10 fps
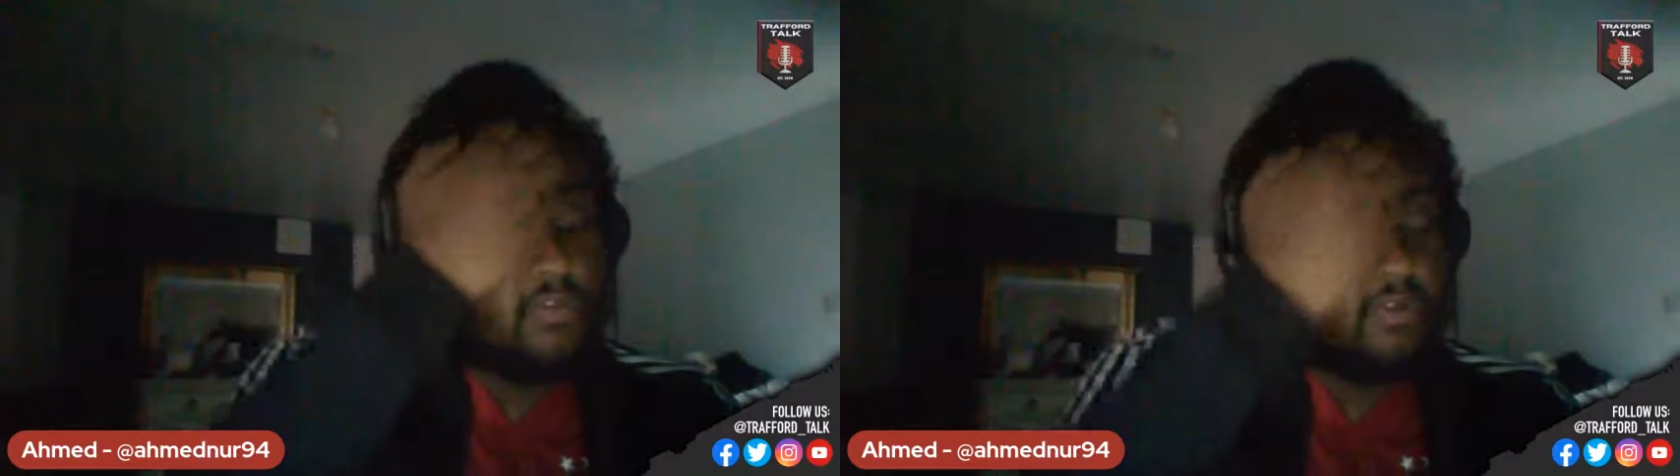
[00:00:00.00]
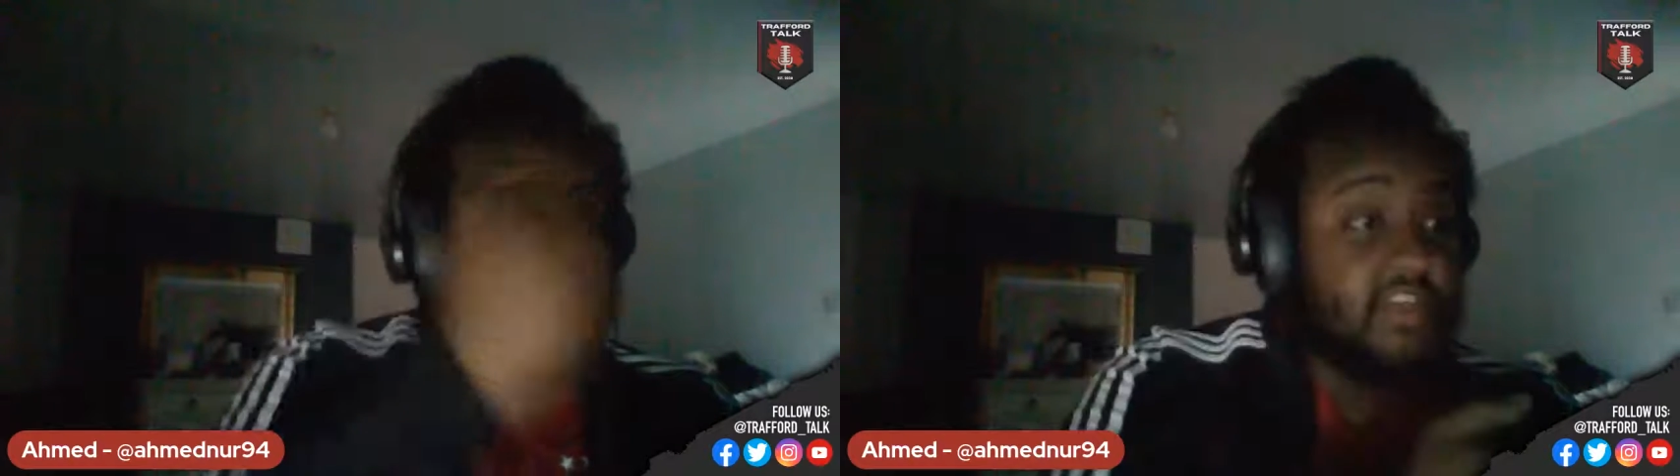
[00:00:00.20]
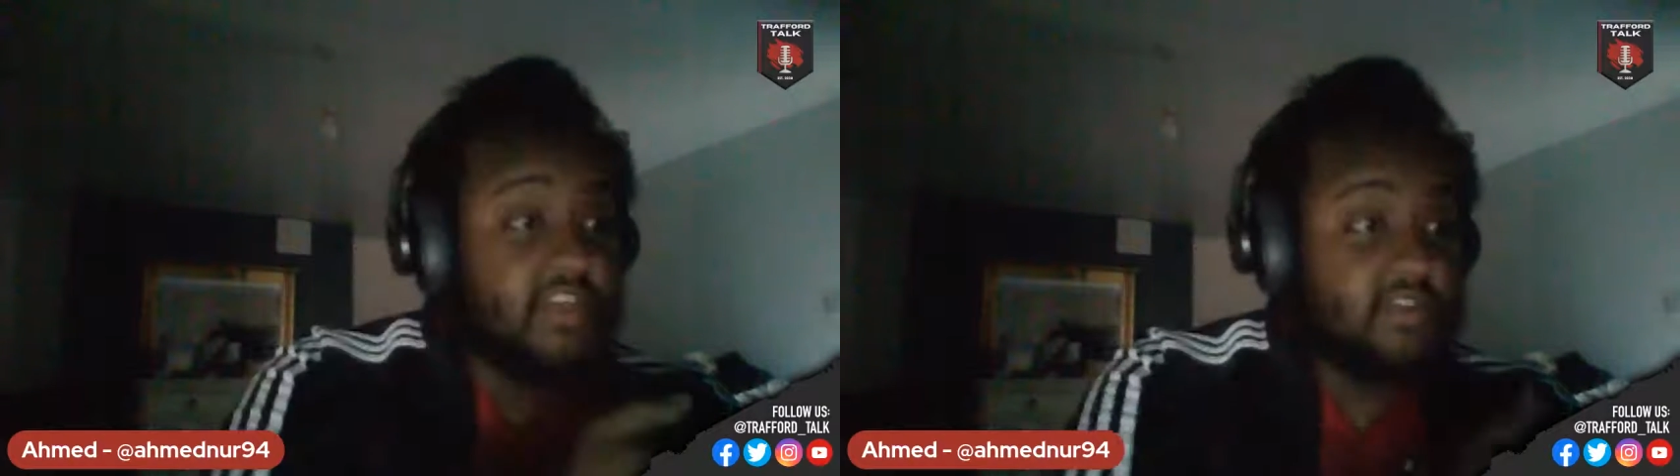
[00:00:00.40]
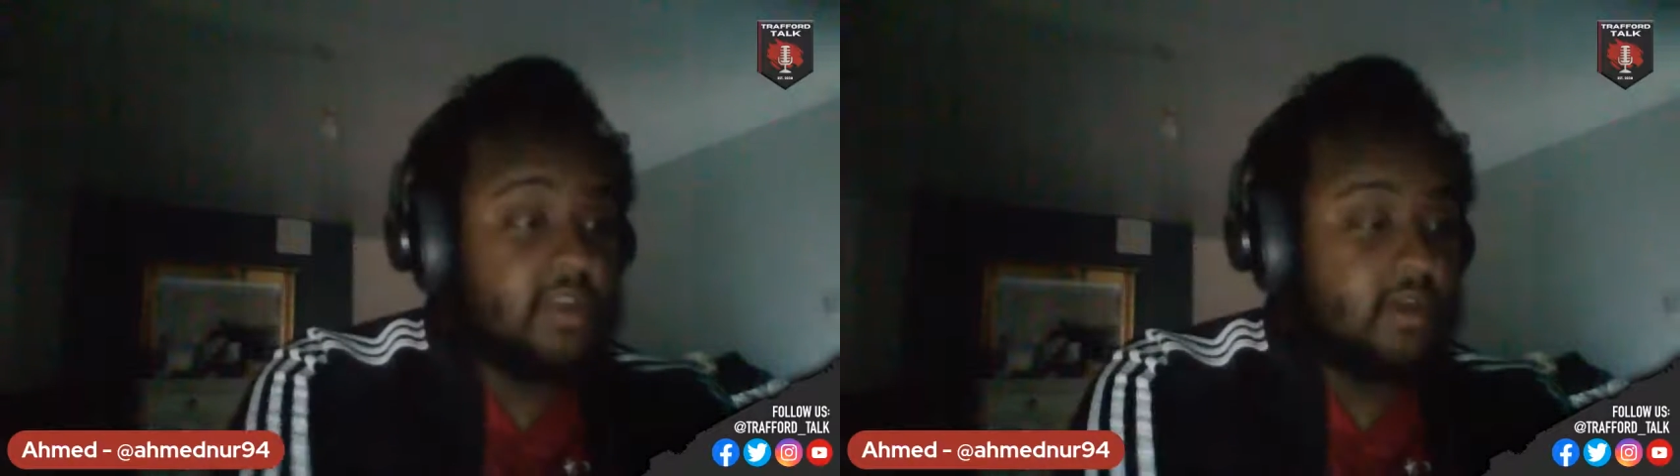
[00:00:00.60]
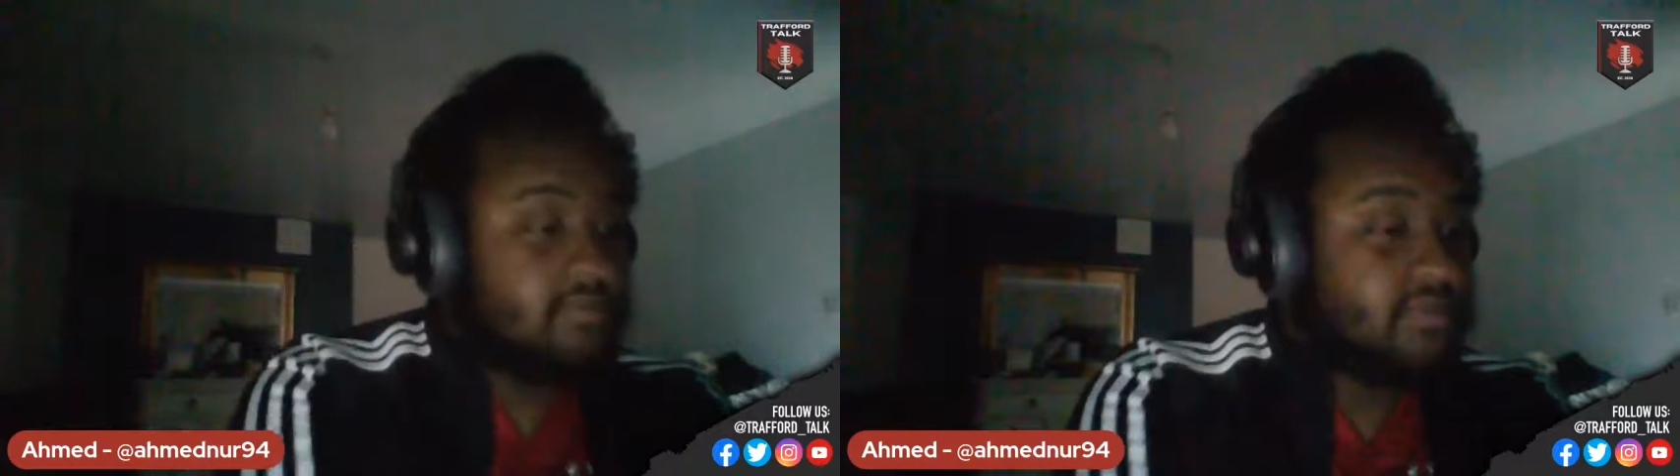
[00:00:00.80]
of these
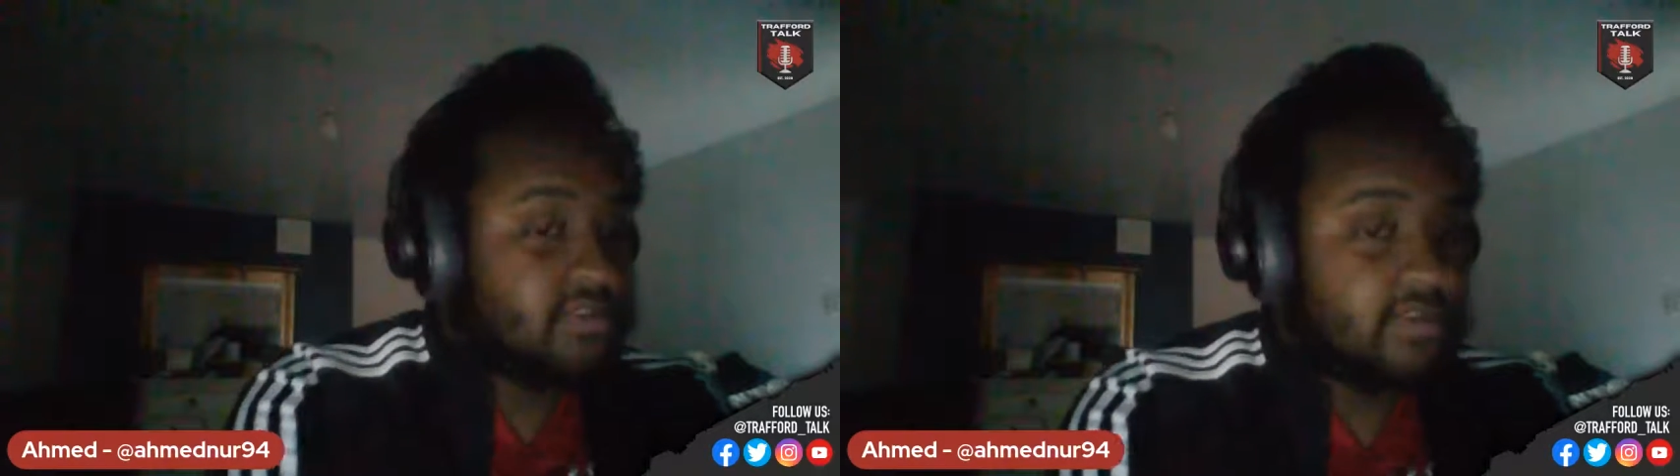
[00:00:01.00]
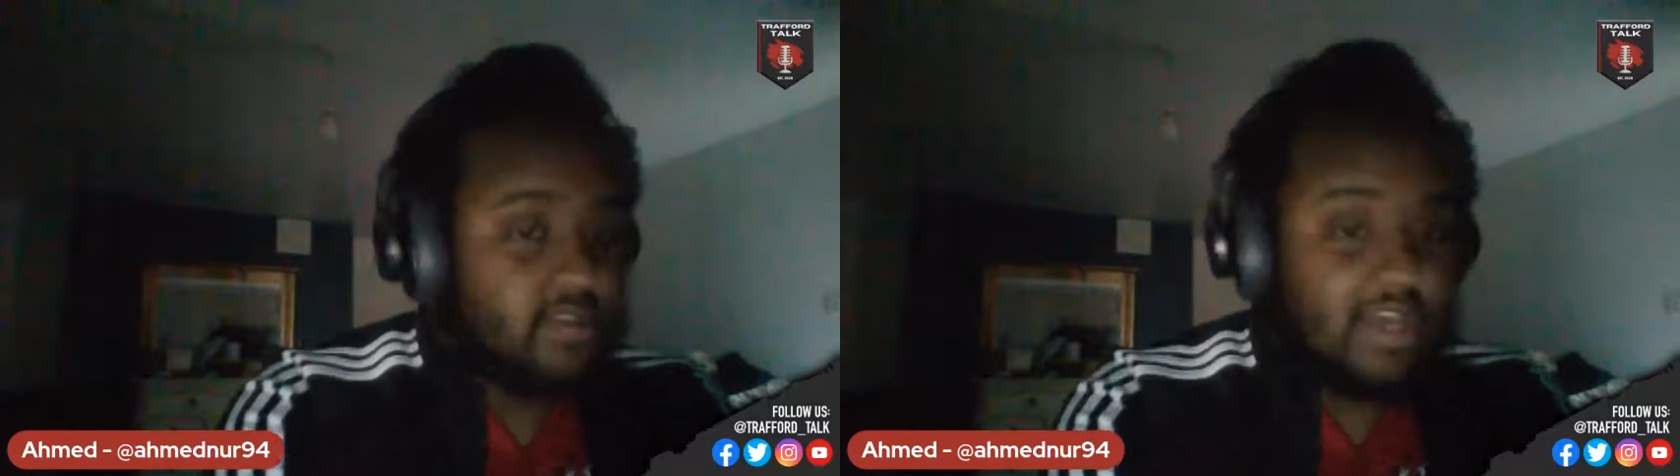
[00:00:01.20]
clubs